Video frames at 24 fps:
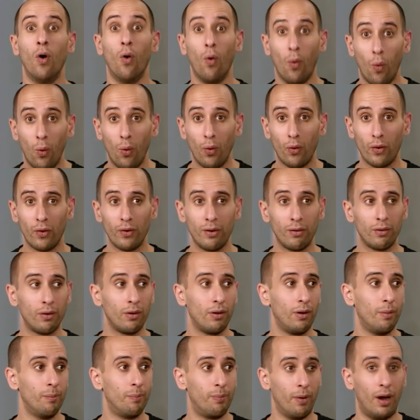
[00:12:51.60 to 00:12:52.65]
Or
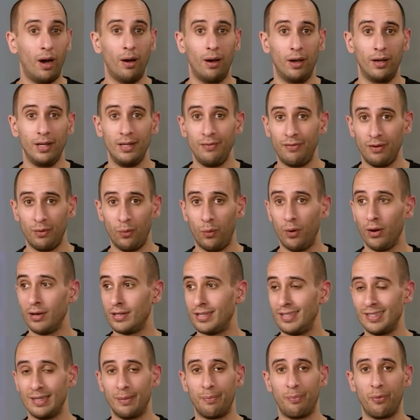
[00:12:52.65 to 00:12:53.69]
uh, even worse
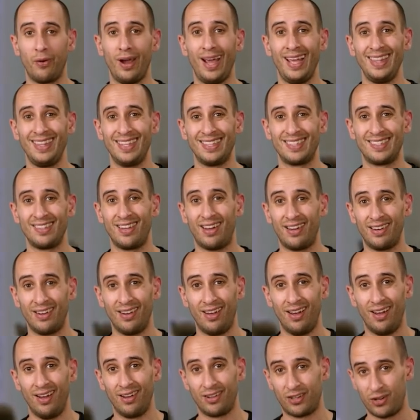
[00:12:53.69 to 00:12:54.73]
is a brand that's not
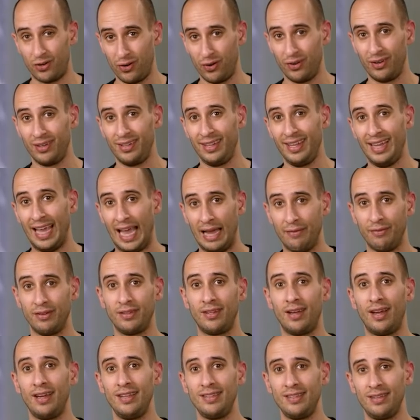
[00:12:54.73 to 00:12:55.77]
currently
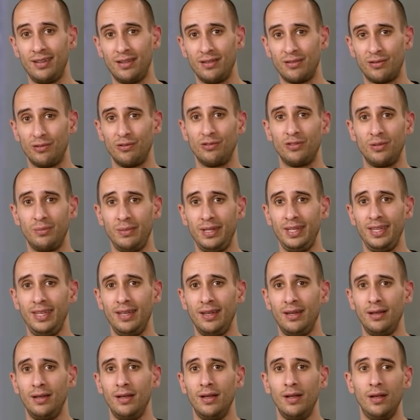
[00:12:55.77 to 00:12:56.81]
advertising on social
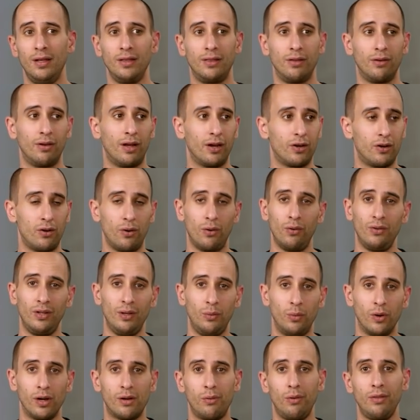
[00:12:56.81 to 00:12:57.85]
media, they're not currently
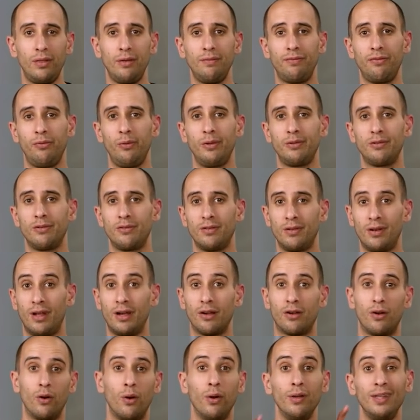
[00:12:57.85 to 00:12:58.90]
working with influencers, they're
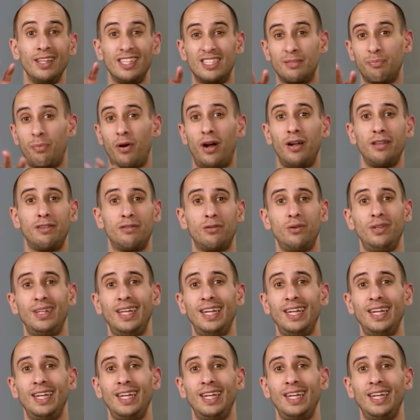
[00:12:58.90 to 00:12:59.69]
not currently sponsoring